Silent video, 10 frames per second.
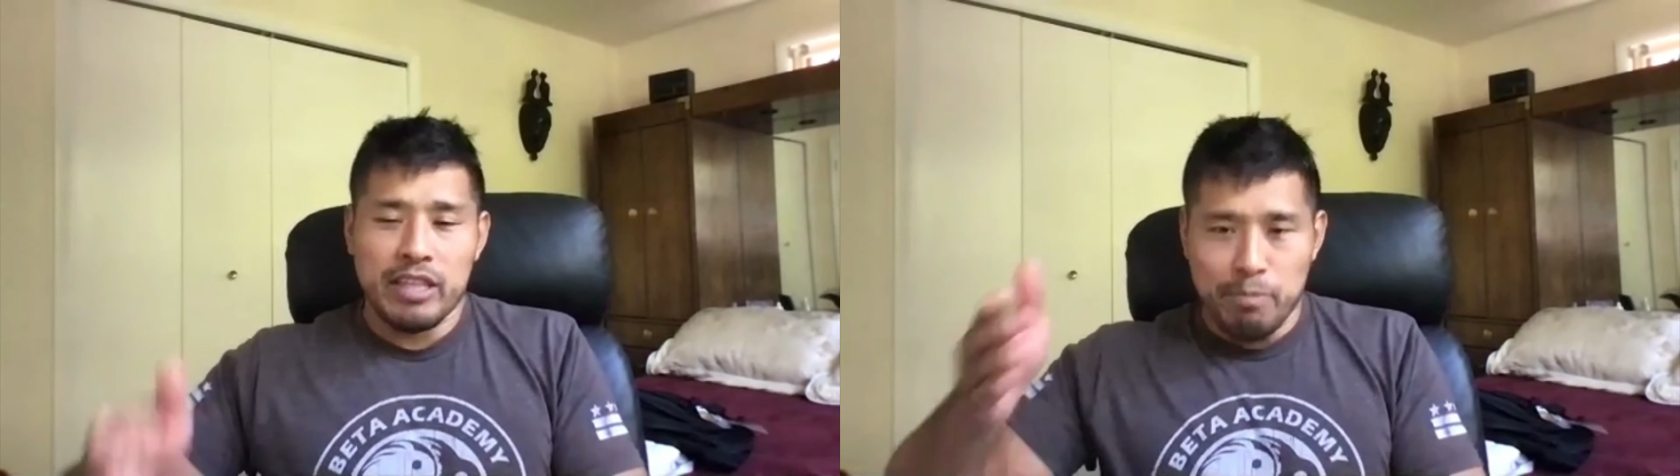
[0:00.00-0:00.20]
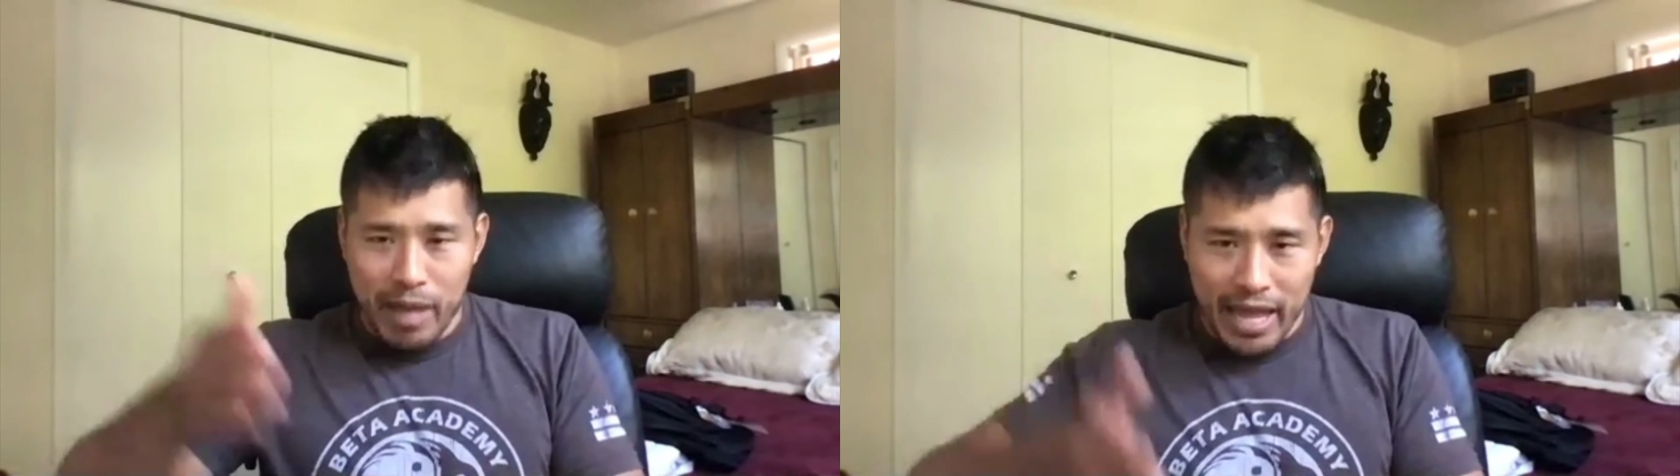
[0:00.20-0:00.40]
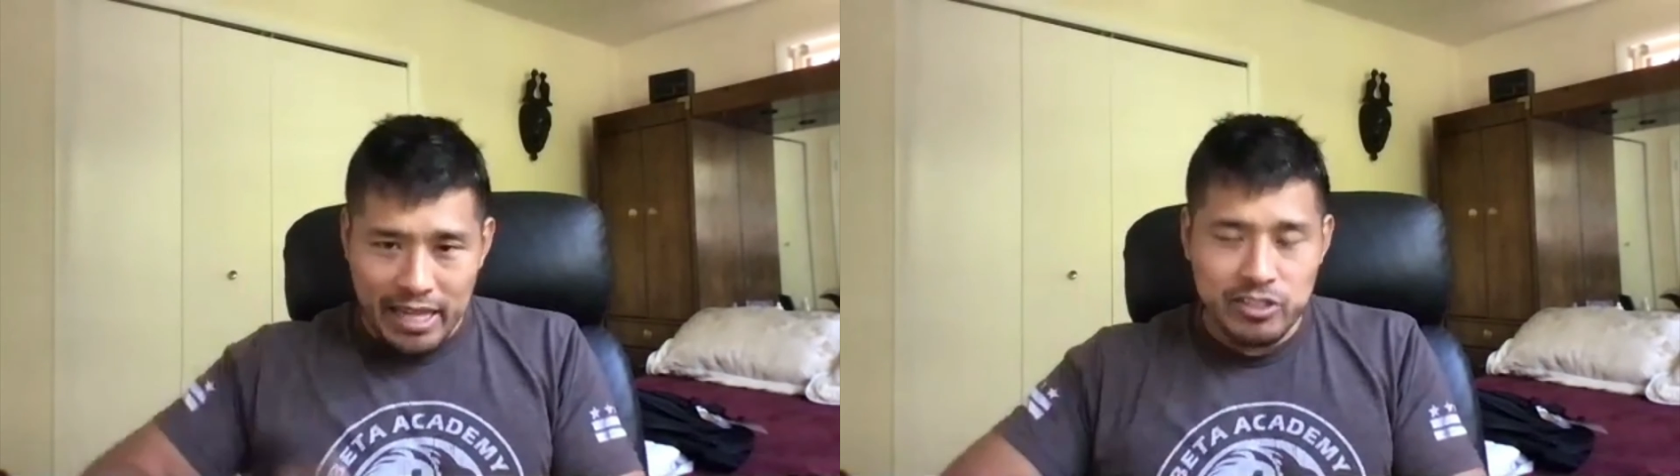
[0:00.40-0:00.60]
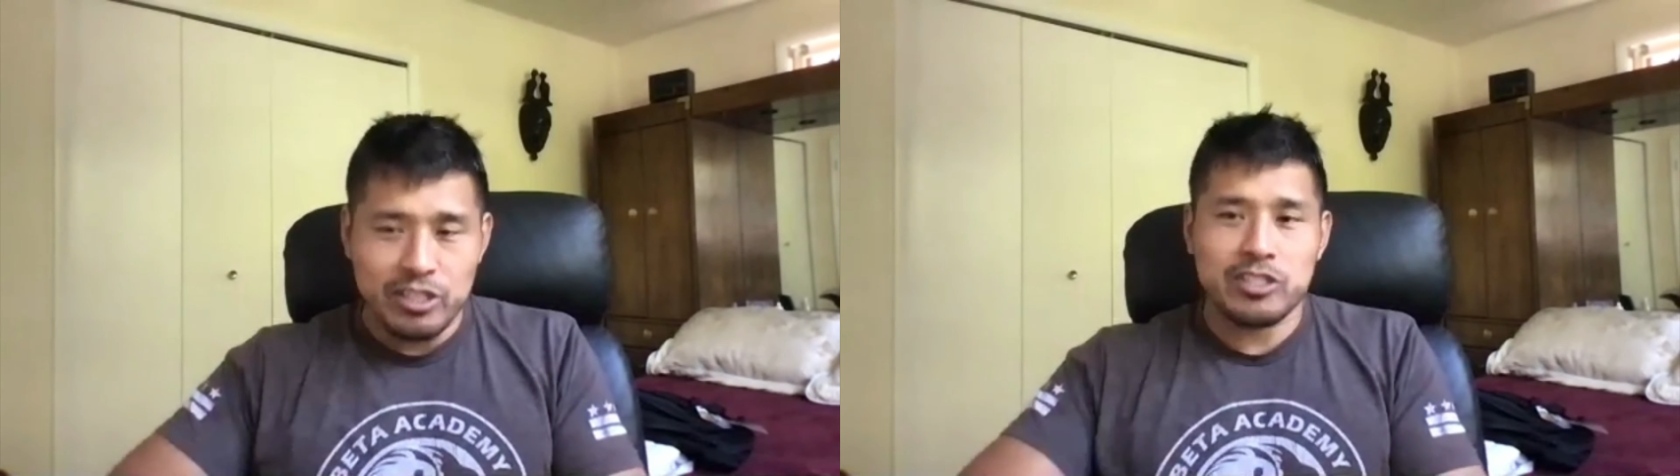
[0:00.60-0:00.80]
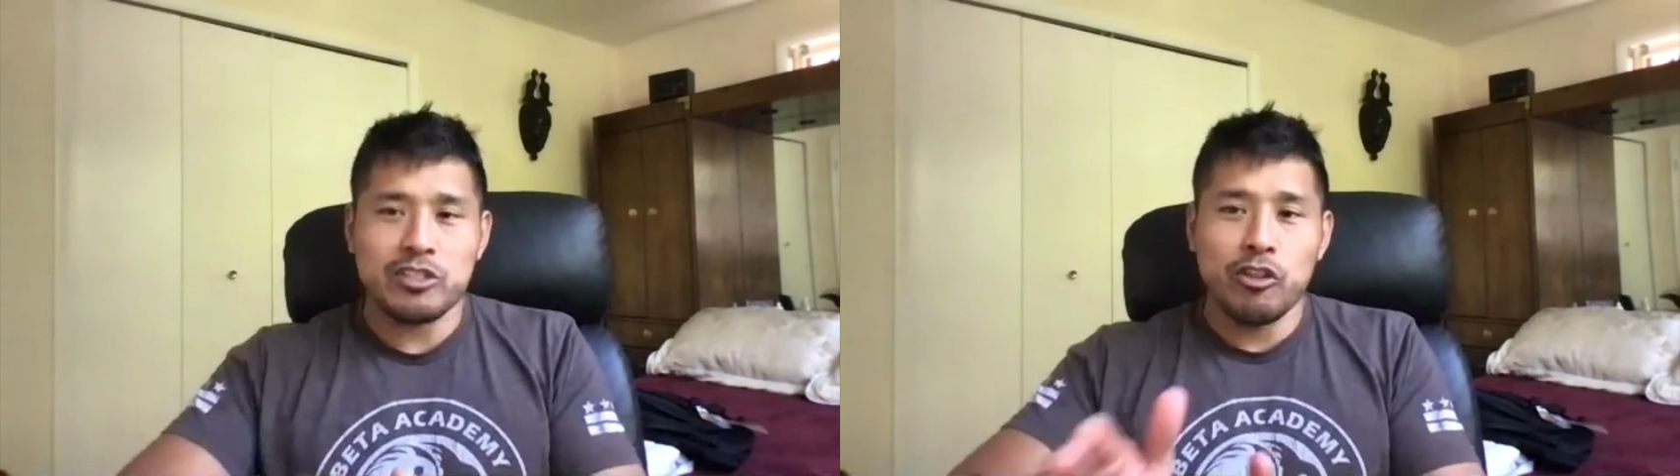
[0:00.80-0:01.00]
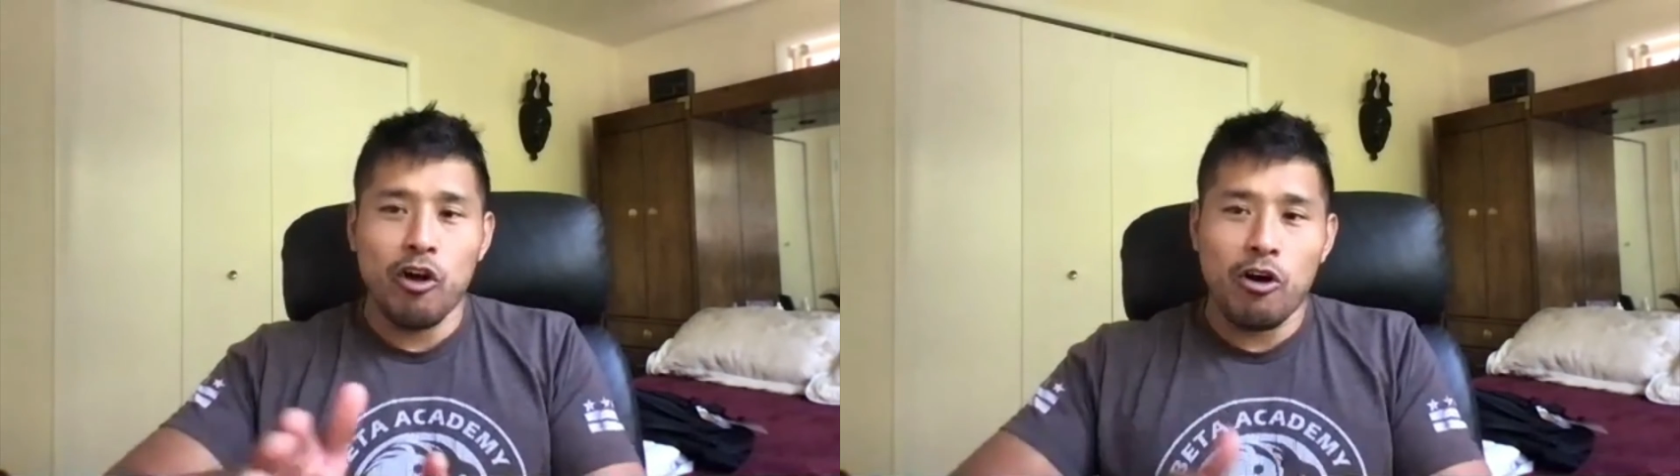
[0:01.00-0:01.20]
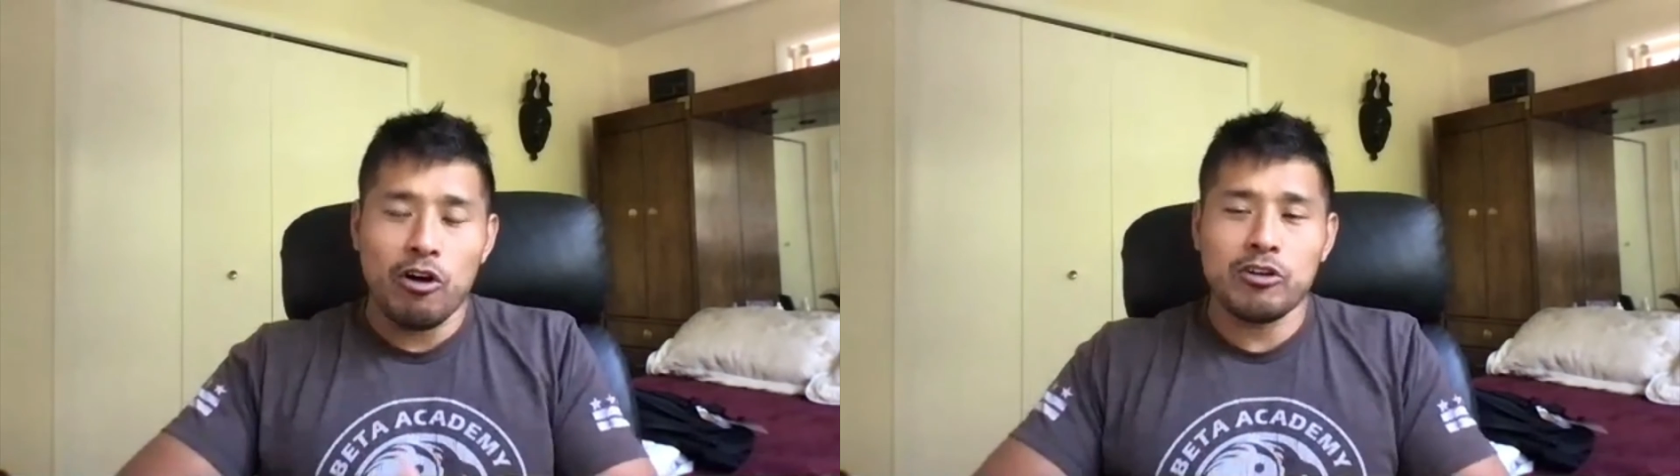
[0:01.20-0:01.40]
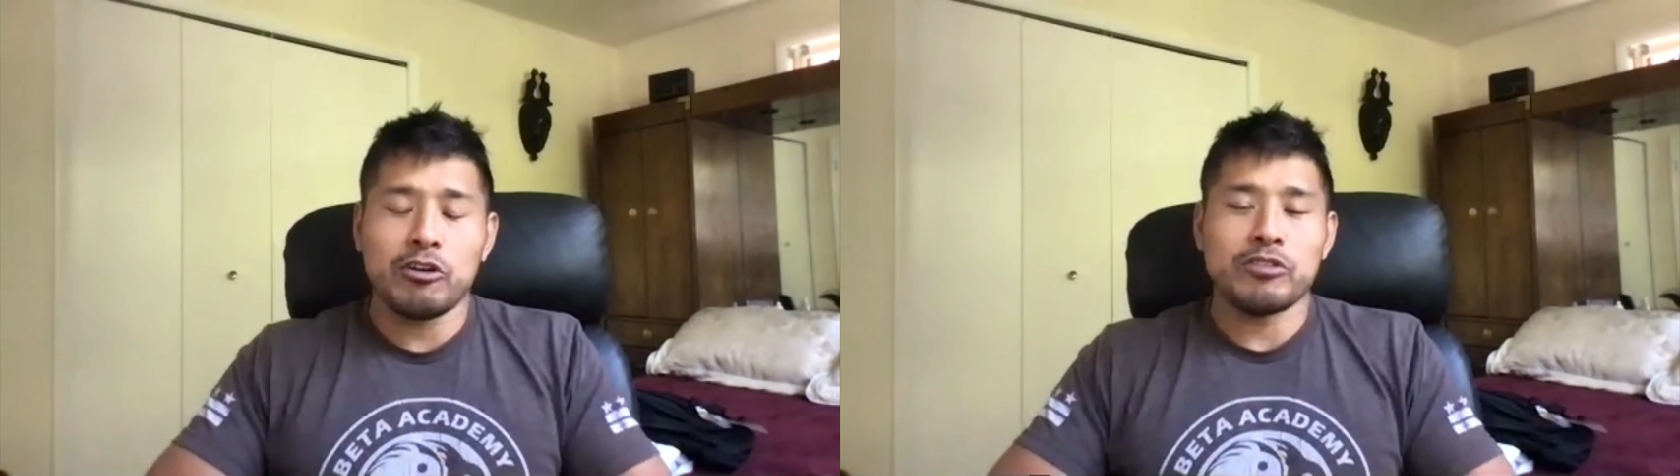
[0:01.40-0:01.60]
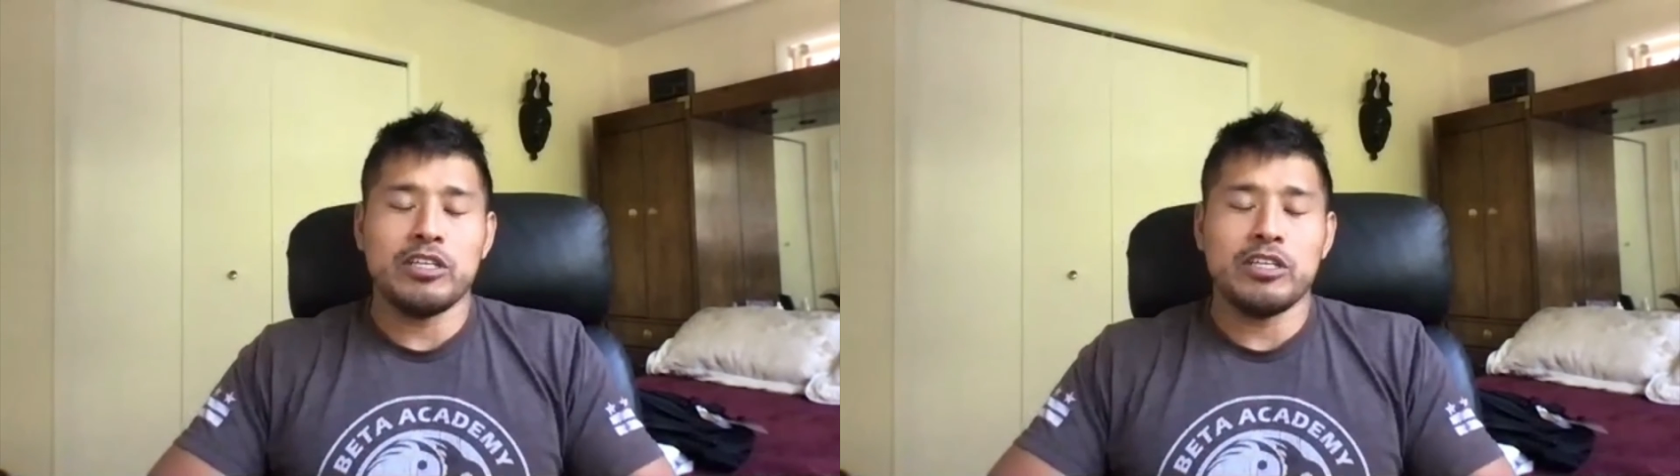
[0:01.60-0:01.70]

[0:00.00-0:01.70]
they passed this law called